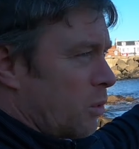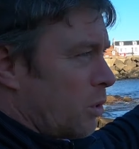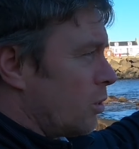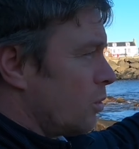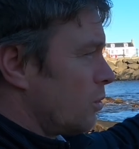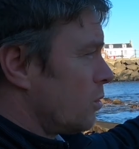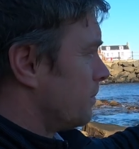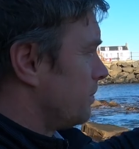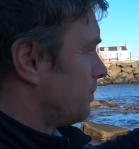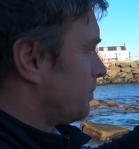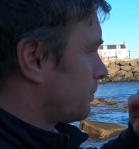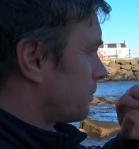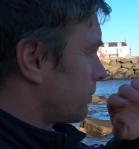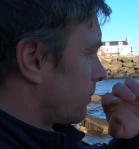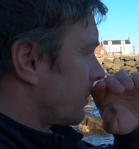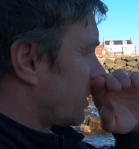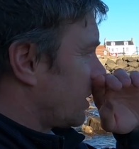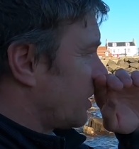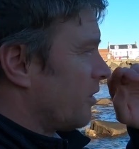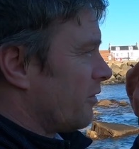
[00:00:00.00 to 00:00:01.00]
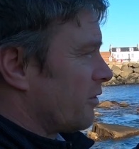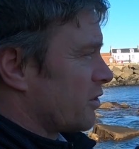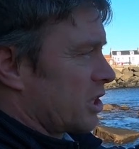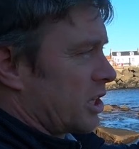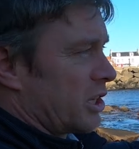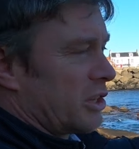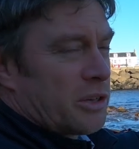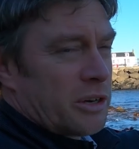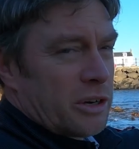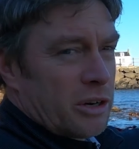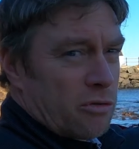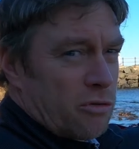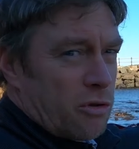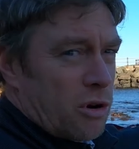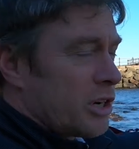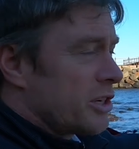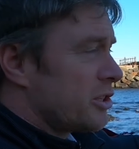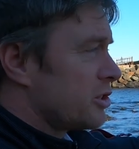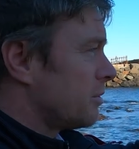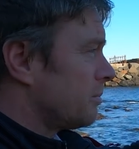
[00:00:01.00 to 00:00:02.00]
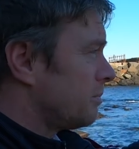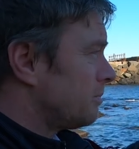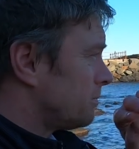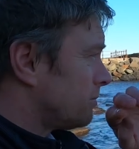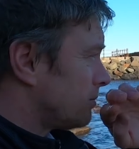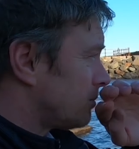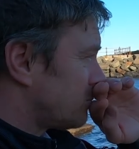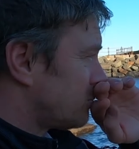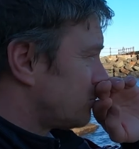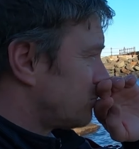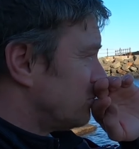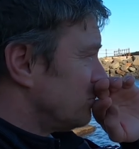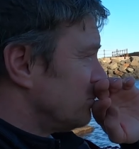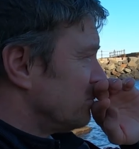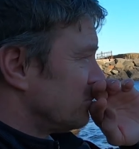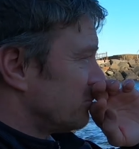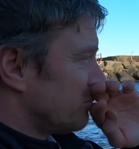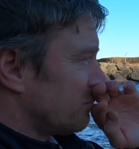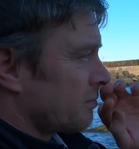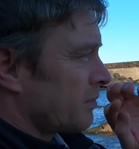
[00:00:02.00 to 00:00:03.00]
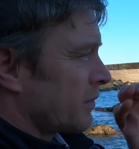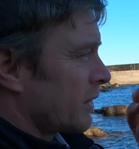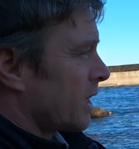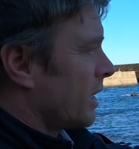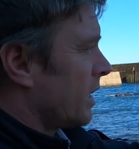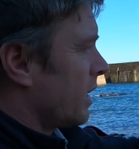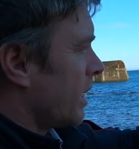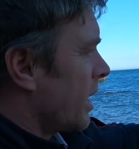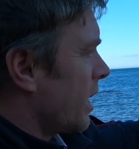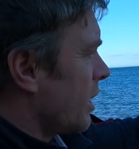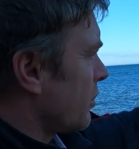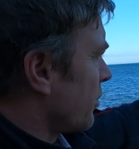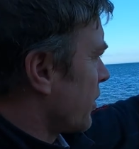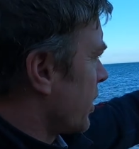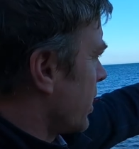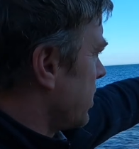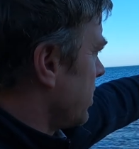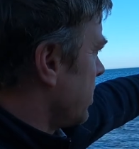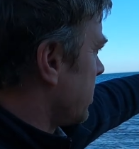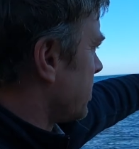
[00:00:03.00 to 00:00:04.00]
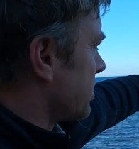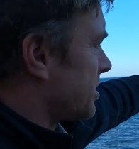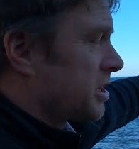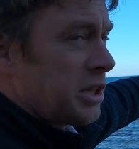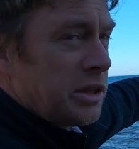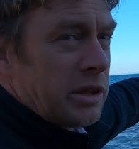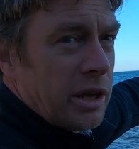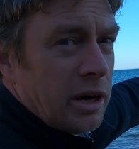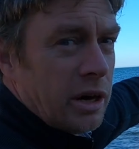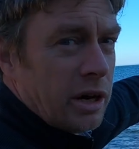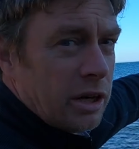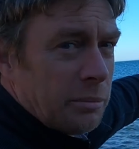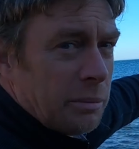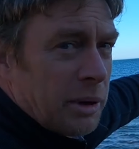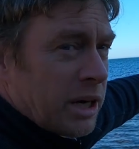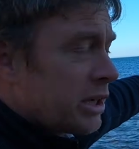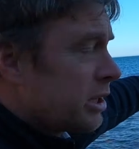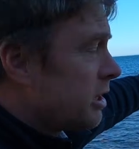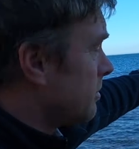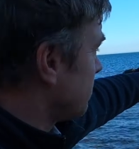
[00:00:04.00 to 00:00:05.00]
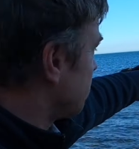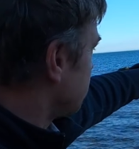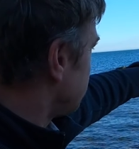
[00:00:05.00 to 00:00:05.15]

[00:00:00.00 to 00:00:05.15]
wall, and obviously the horizon. Out there you can see the Isle of May.